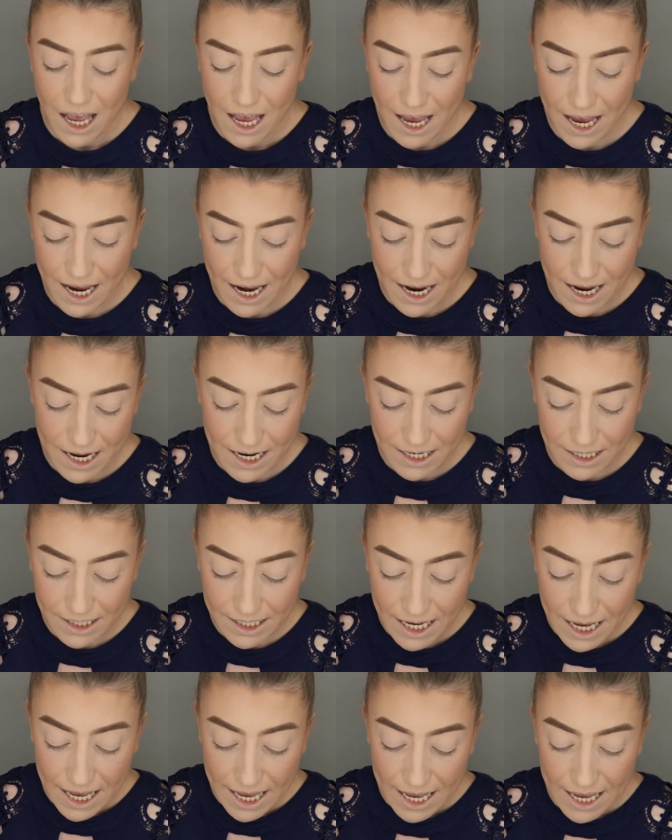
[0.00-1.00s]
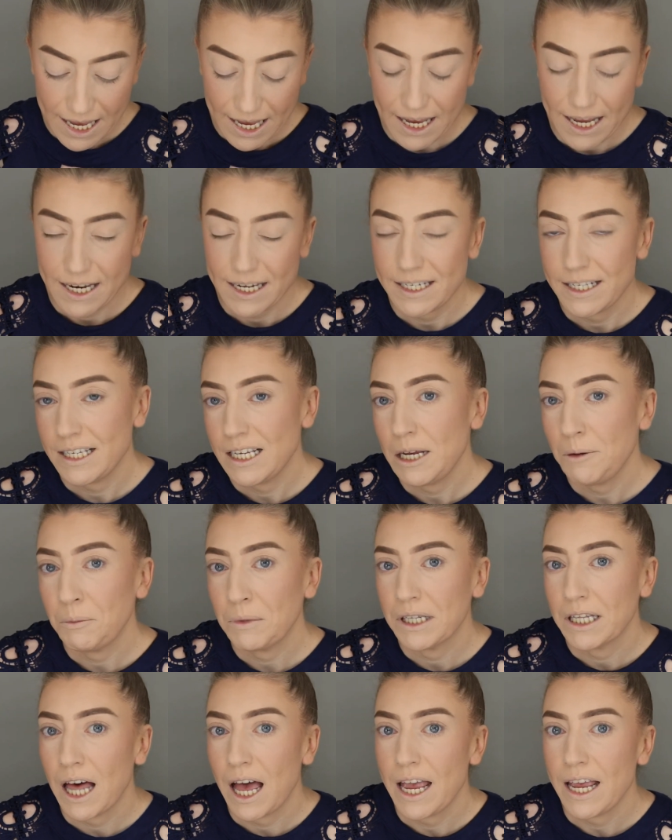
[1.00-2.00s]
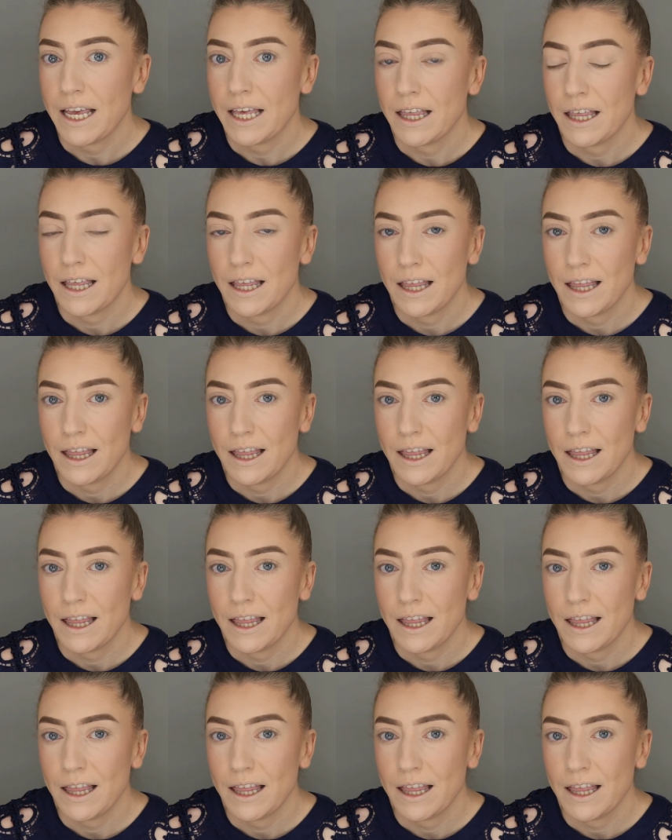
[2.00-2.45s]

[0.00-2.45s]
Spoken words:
and it seemed like